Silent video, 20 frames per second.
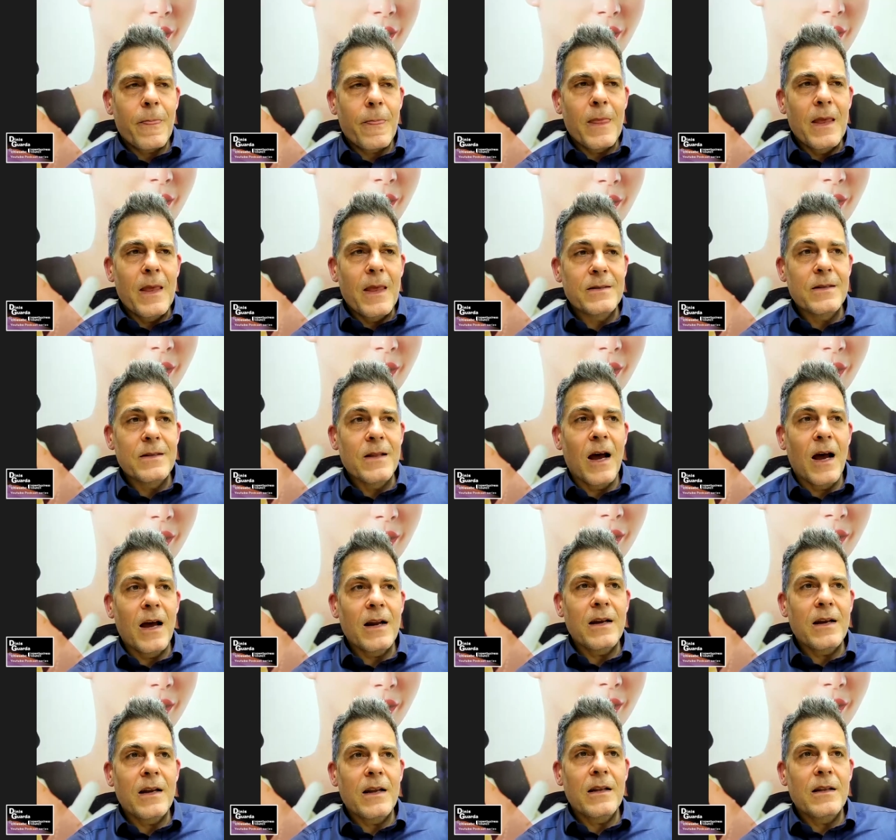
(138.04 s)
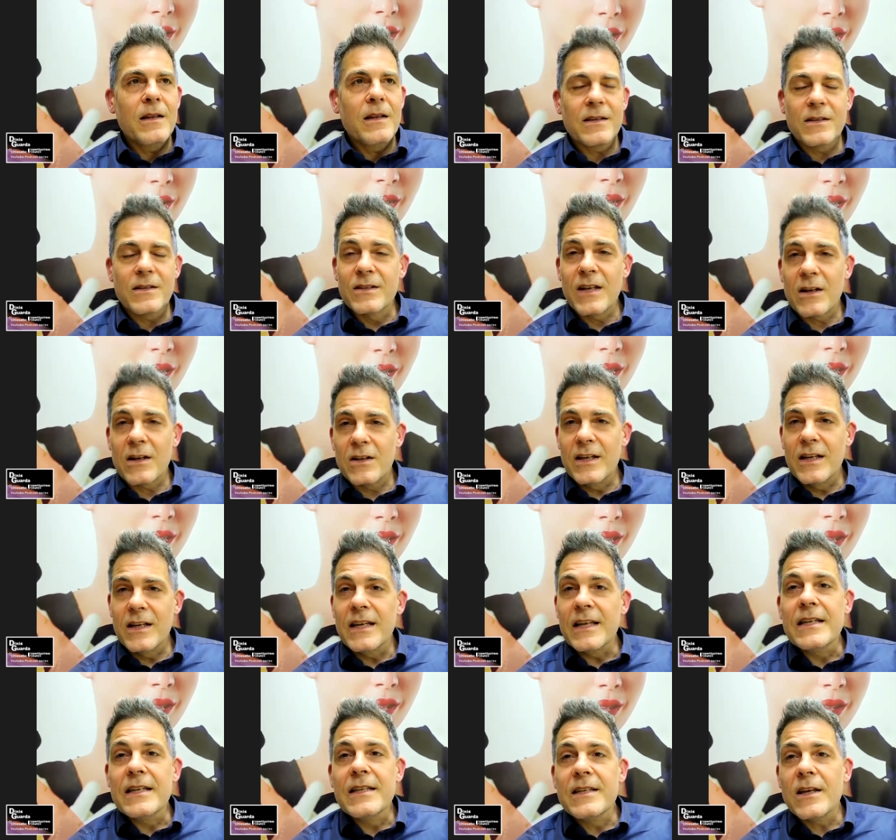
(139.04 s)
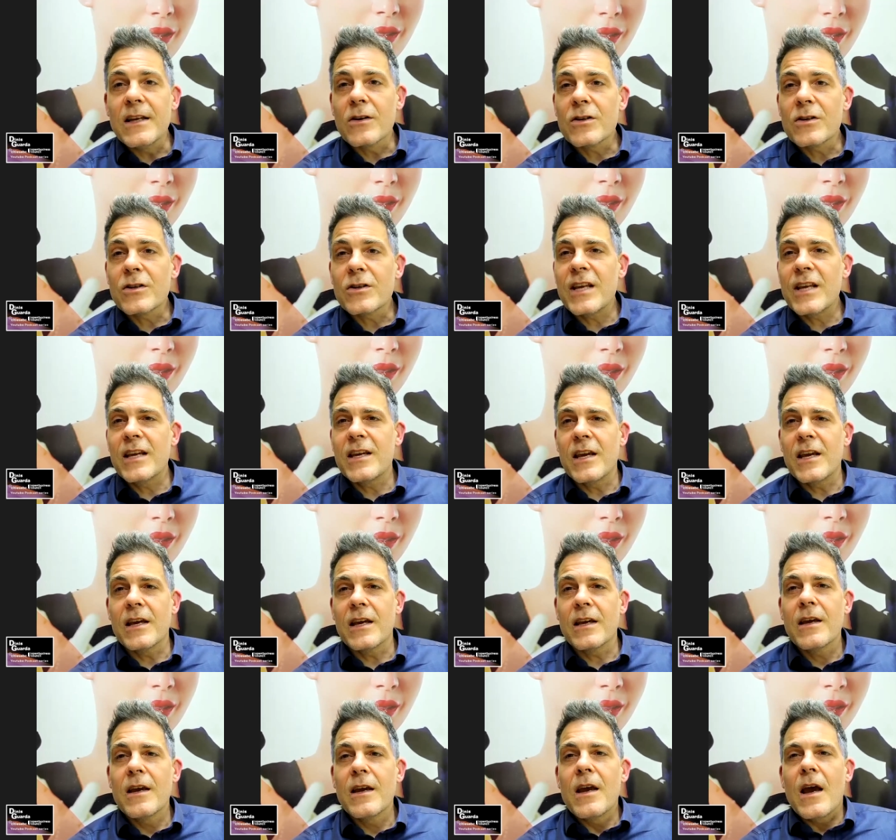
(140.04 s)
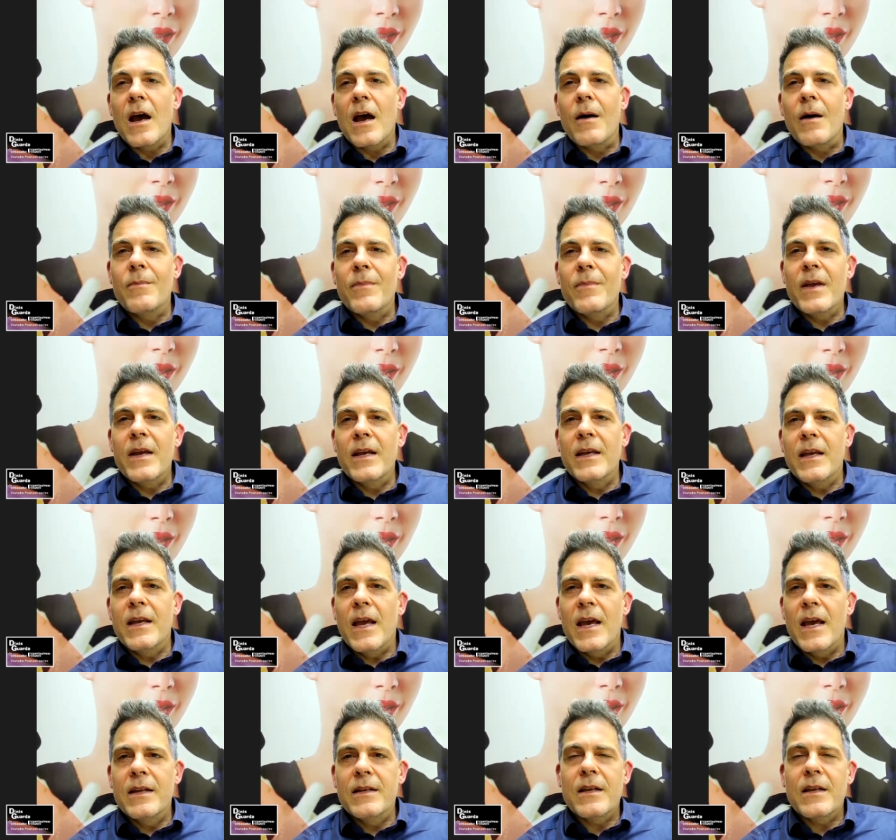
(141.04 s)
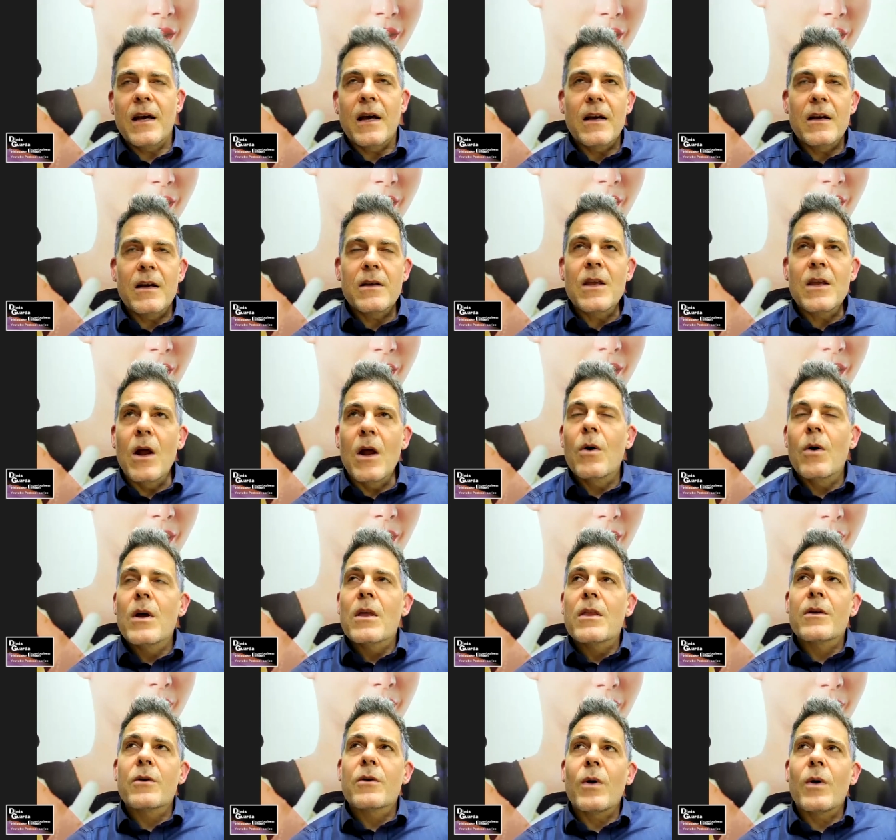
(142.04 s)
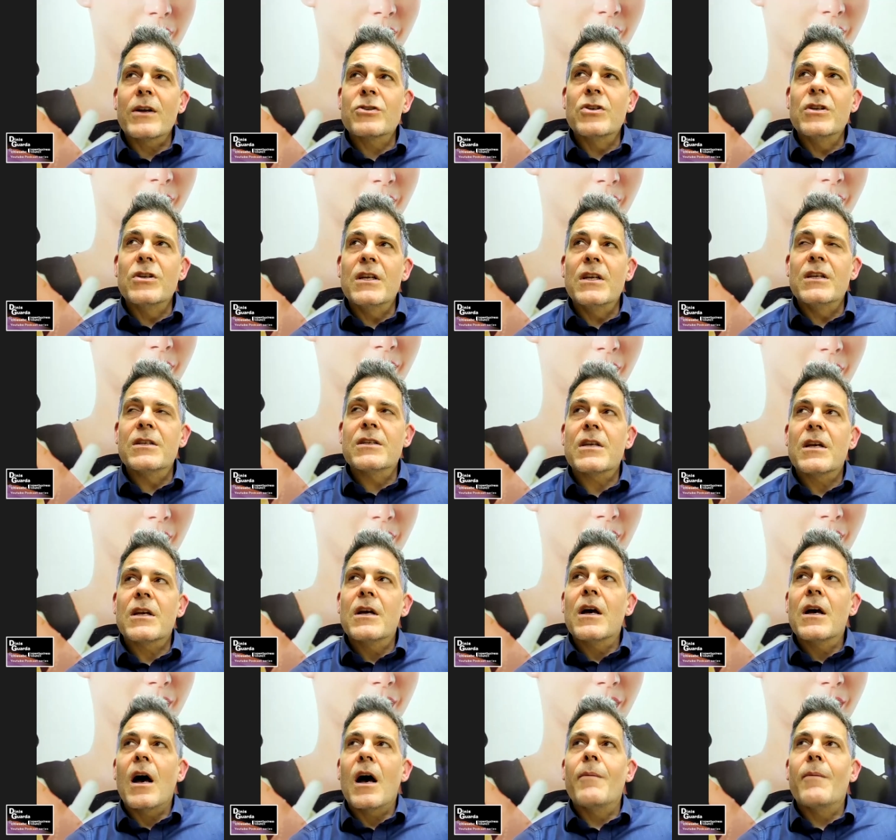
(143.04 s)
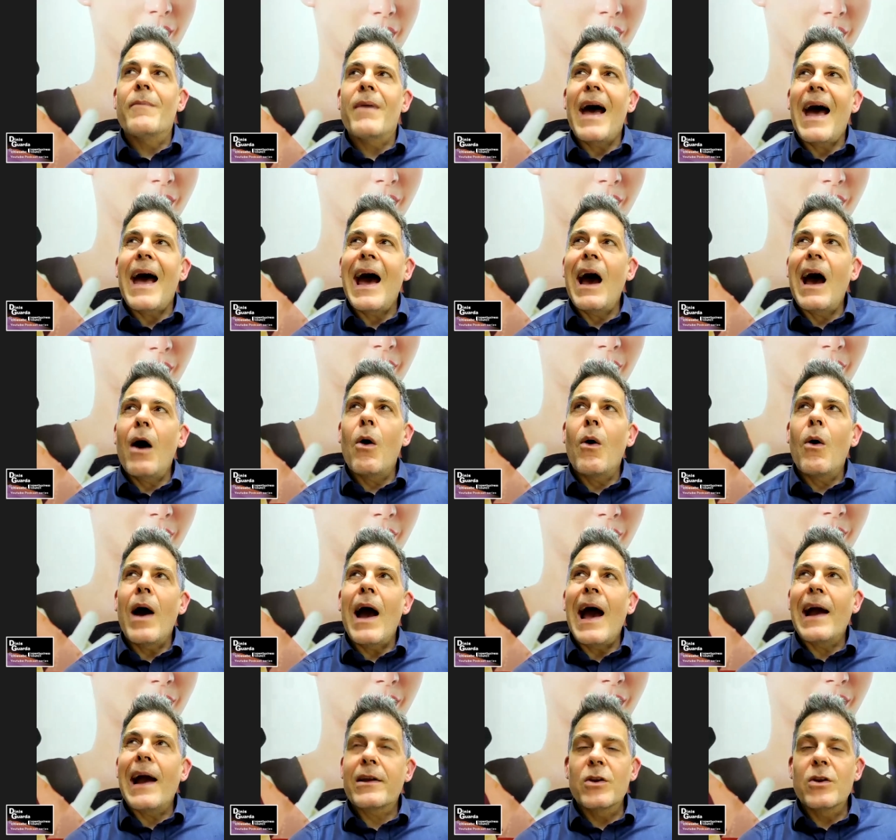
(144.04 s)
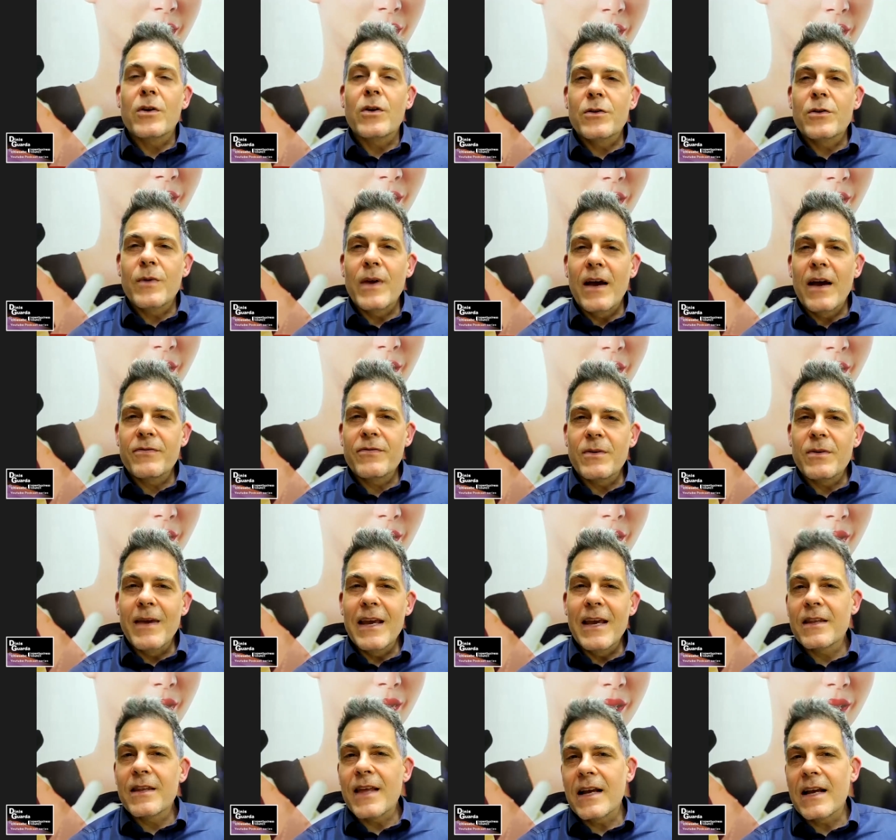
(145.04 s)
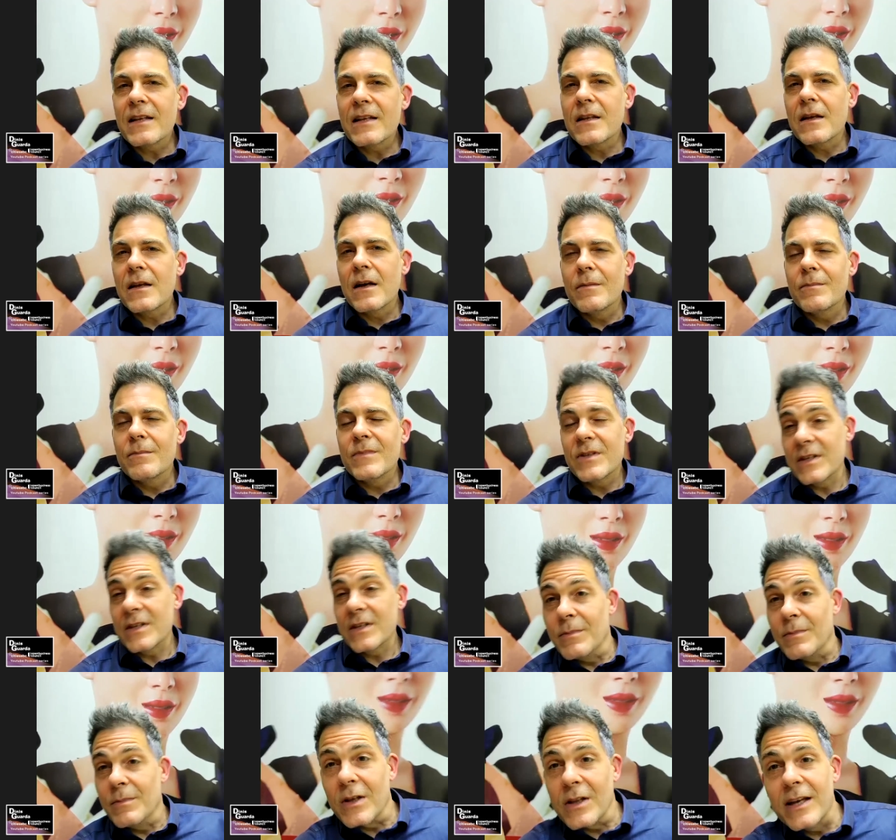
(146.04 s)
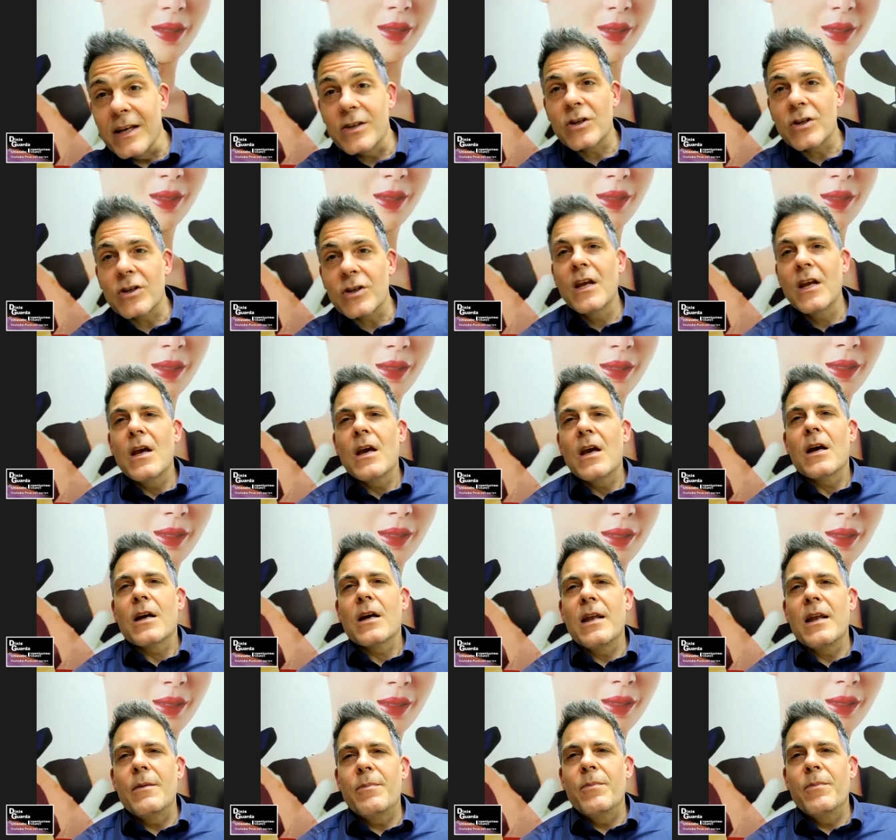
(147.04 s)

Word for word: is not necessarily an easy undertaking. The question is, how accurate do we have to make that simulation? Can